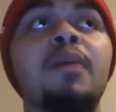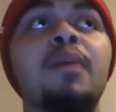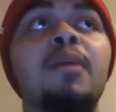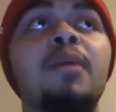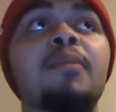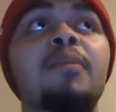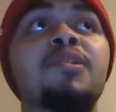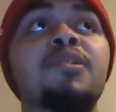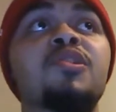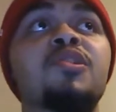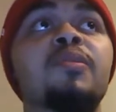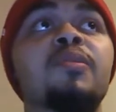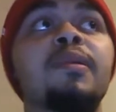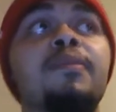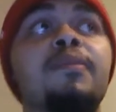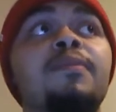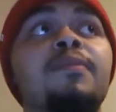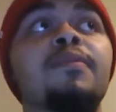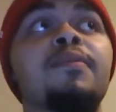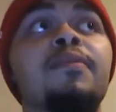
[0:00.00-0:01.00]
I'm, I'm assuming,
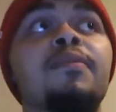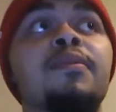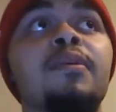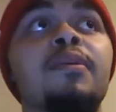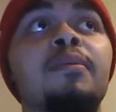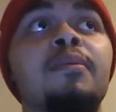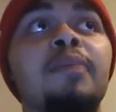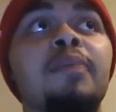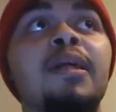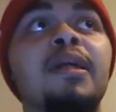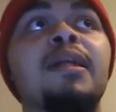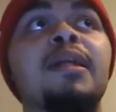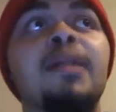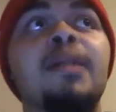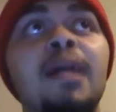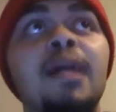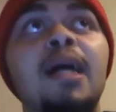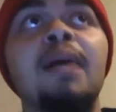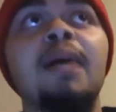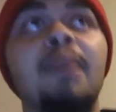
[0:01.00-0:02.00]
but
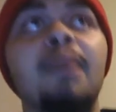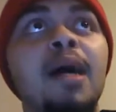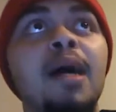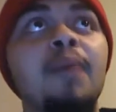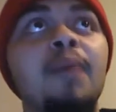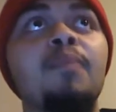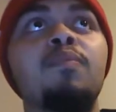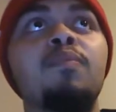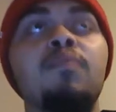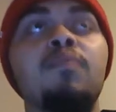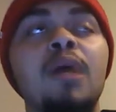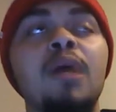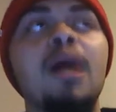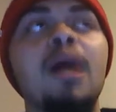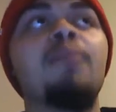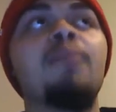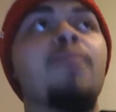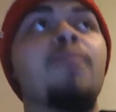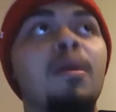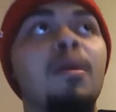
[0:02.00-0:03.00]
I
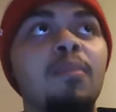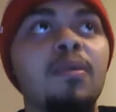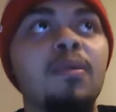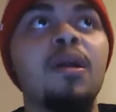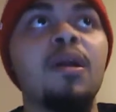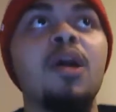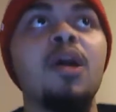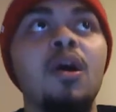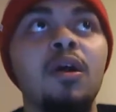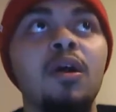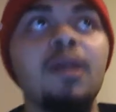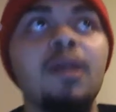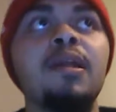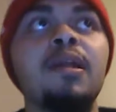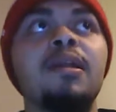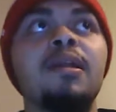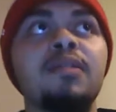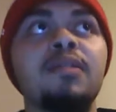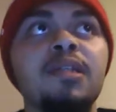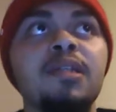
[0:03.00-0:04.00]
I'm gonna call it
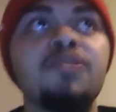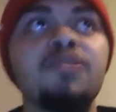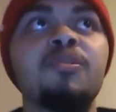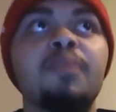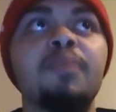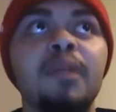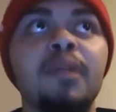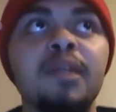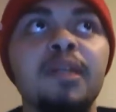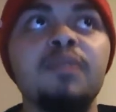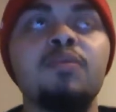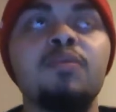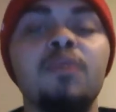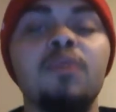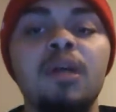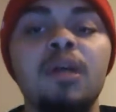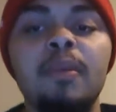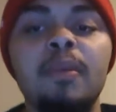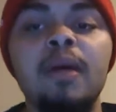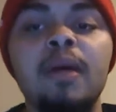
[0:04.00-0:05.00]
and say Triple H
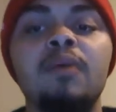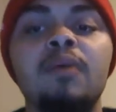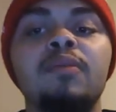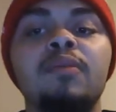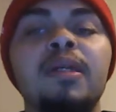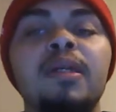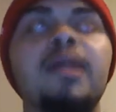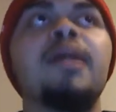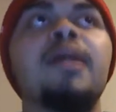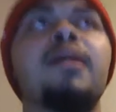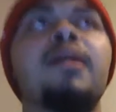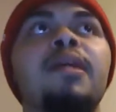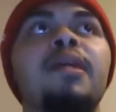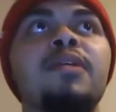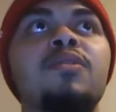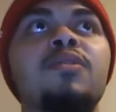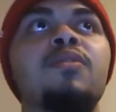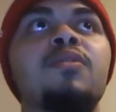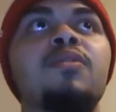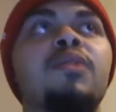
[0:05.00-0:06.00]
will come out and
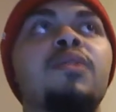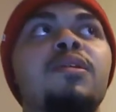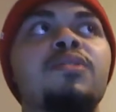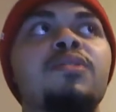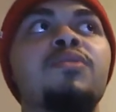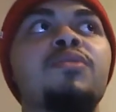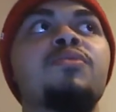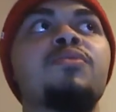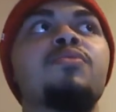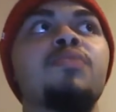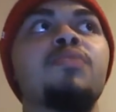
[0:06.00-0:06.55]
he's going to